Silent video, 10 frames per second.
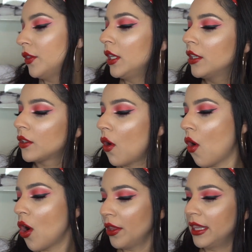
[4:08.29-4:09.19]
These
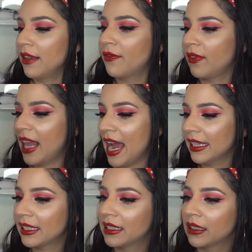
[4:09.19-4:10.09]
are the
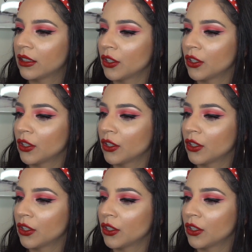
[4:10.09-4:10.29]
flats.